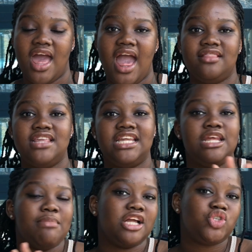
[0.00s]
And then
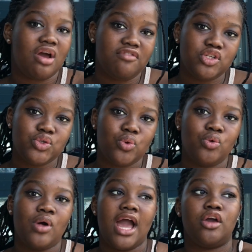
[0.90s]
in my travel
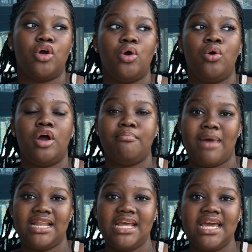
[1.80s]
school, I go on
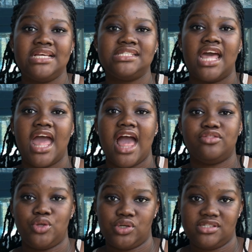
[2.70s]
Mondays
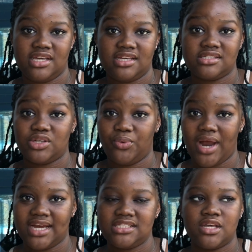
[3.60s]
and Thursdays,
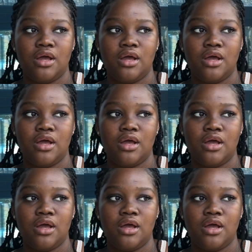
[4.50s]
right?